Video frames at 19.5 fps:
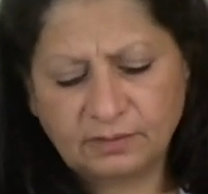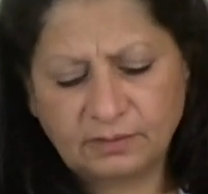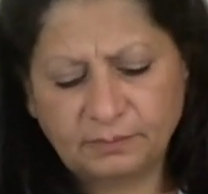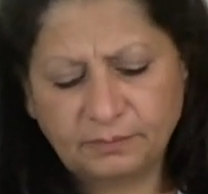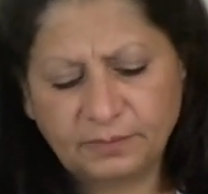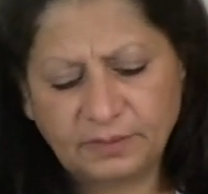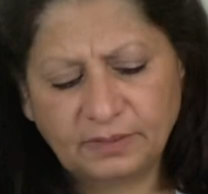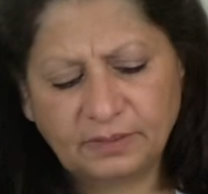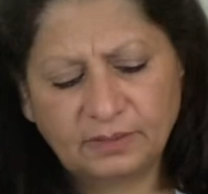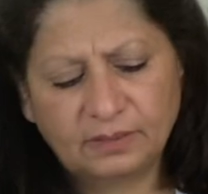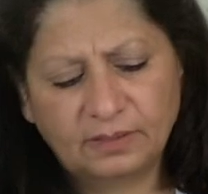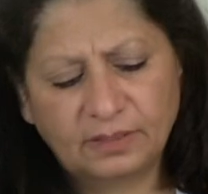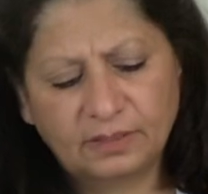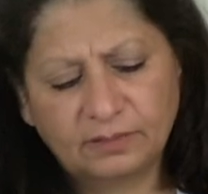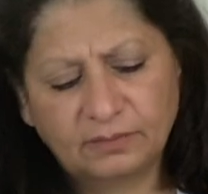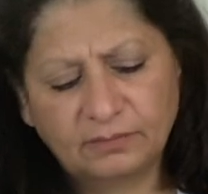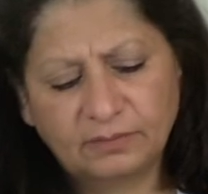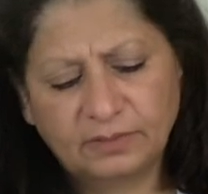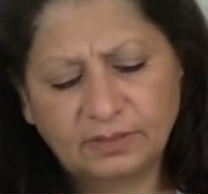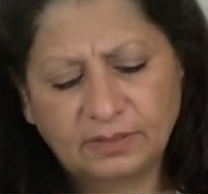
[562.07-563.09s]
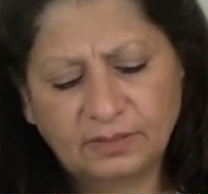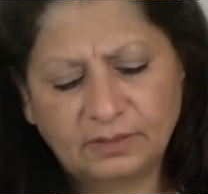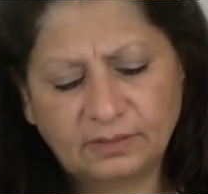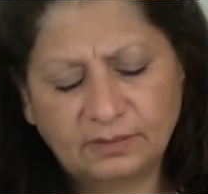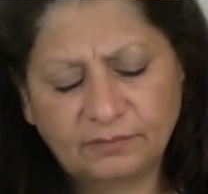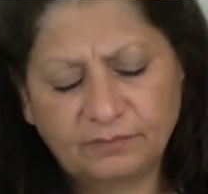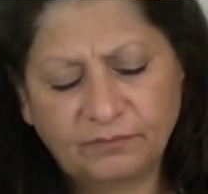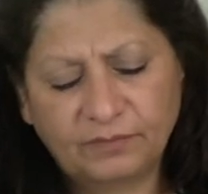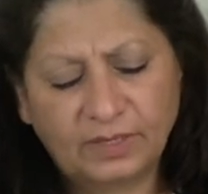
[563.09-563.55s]
and being like you know
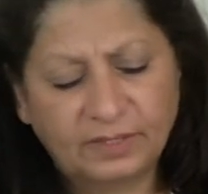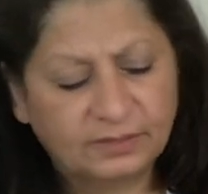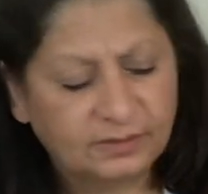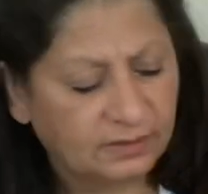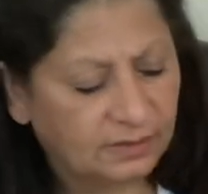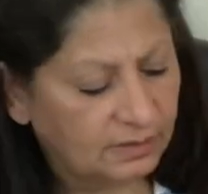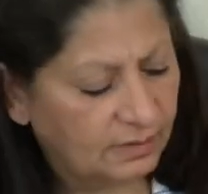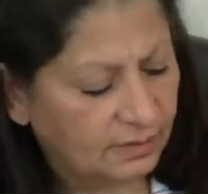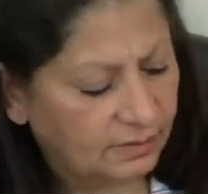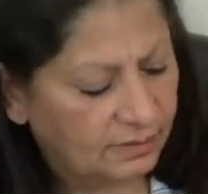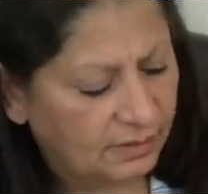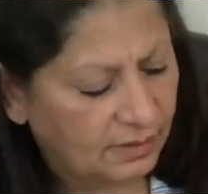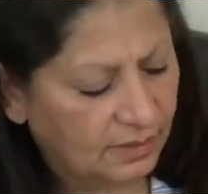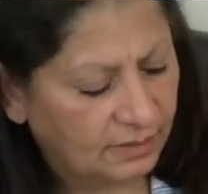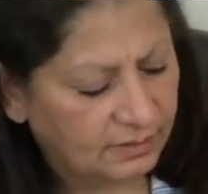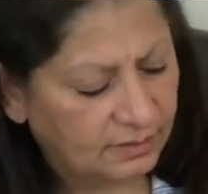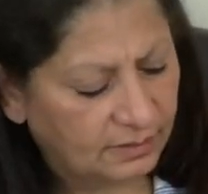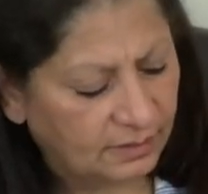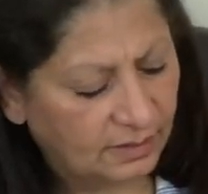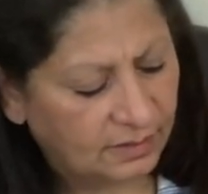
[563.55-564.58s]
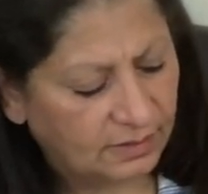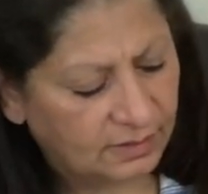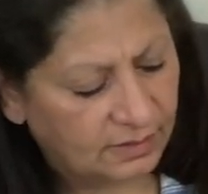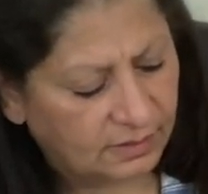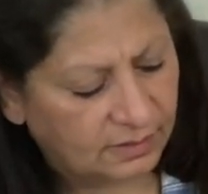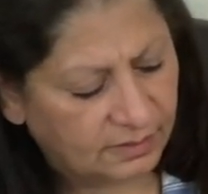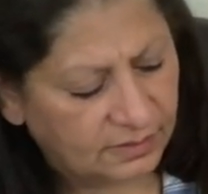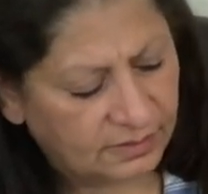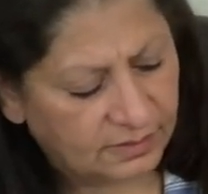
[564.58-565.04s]
really fighting like that and
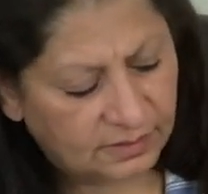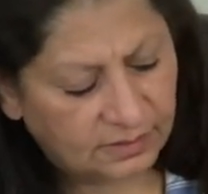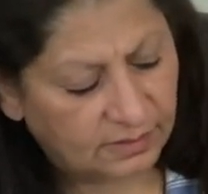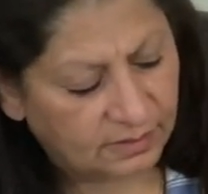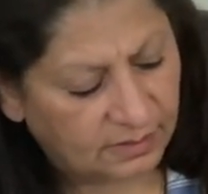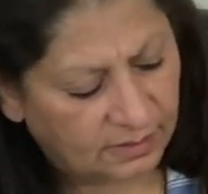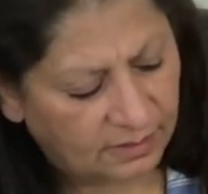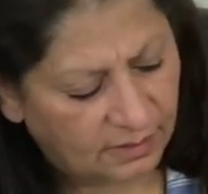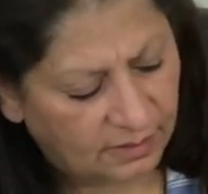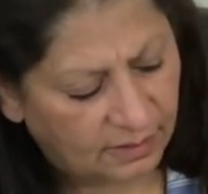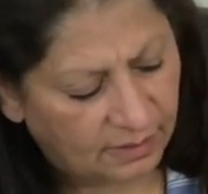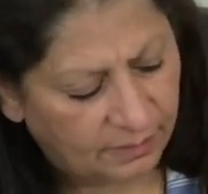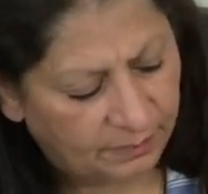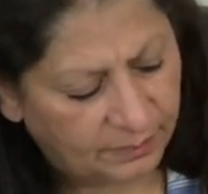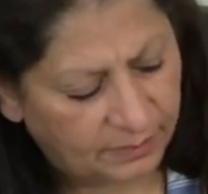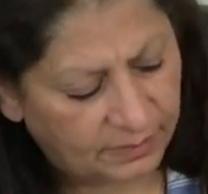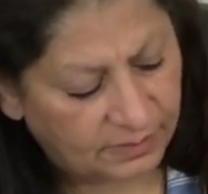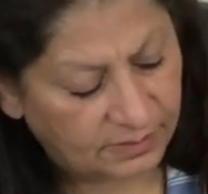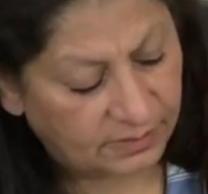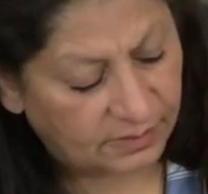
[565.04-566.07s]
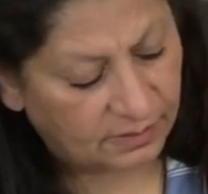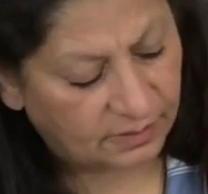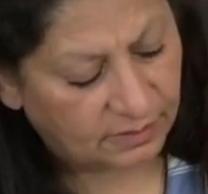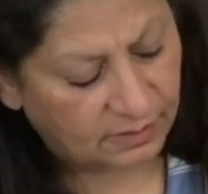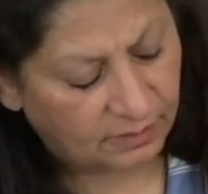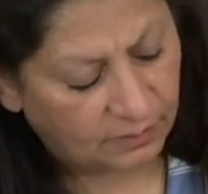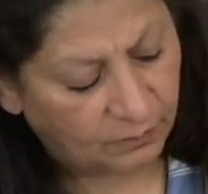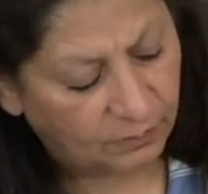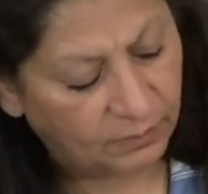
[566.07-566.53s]
angry it's not gonna happen it's not
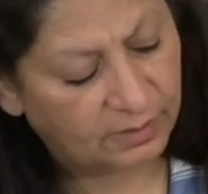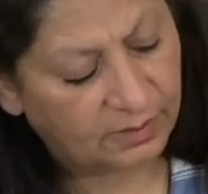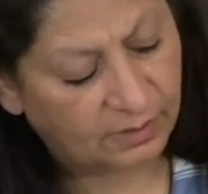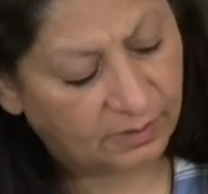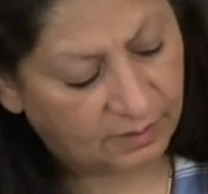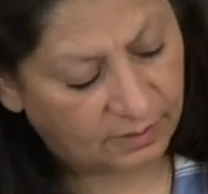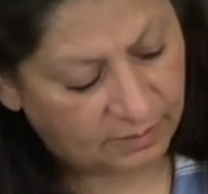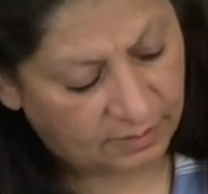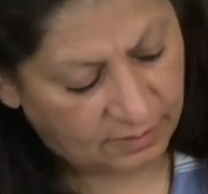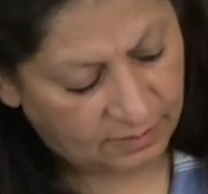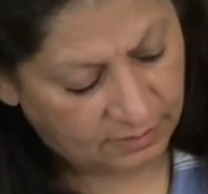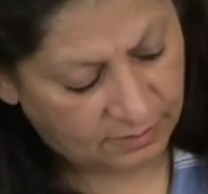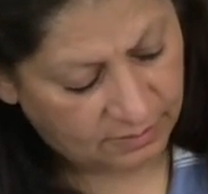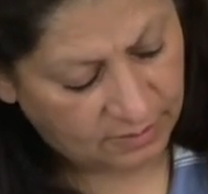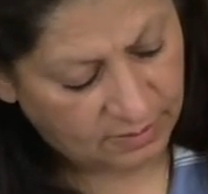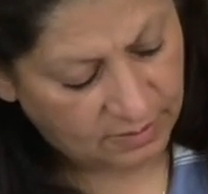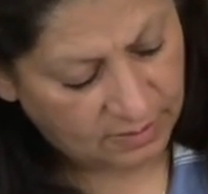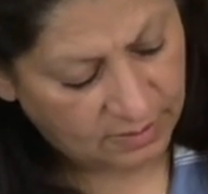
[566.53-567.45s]
gonna work like that